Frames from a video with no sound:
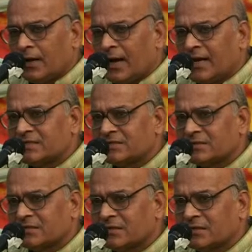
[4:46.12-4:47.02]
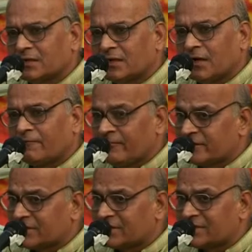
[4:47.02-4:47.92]
as a
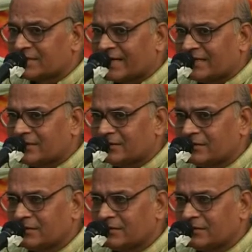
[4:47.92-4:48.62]
physical site,